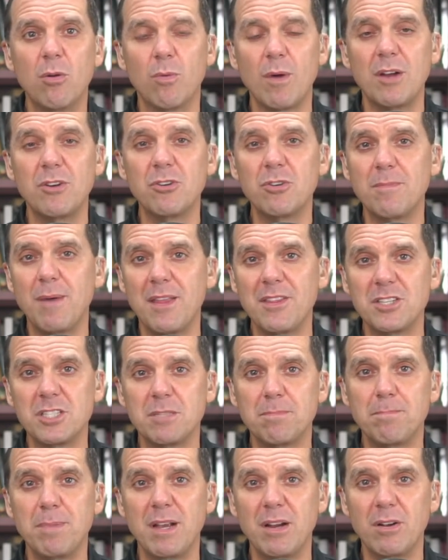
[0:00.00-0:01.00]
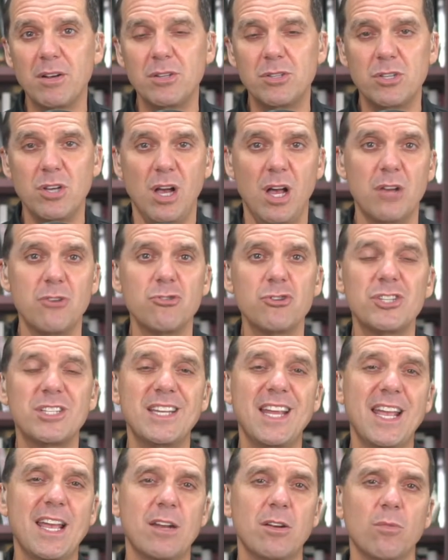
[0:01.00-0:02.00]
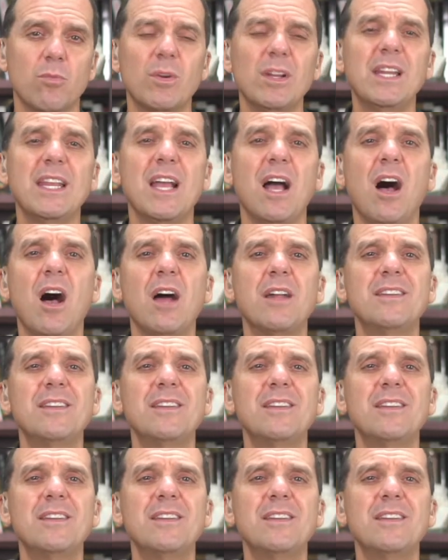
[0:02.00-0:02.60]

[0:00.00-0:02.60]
rendered by the Spirit to understand and really